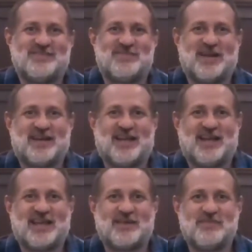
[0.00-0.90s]
But
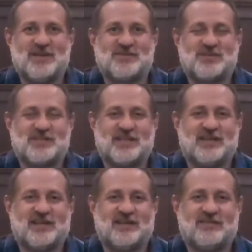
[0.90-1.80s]
I am interested
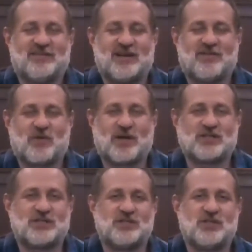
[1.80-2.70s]
in whatever
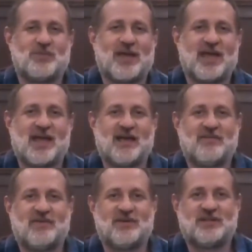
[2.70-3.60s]
questions you may
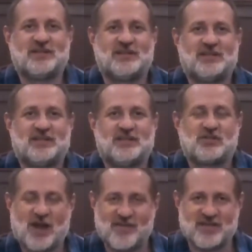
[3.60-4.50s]
have.
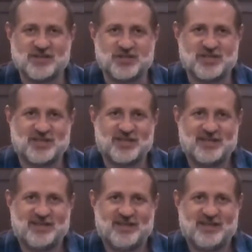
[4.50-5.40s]
Travis,
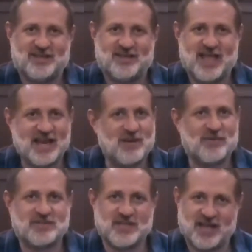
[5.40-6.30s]

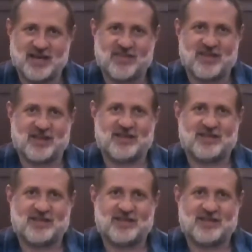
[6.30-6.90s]
anyone say anything?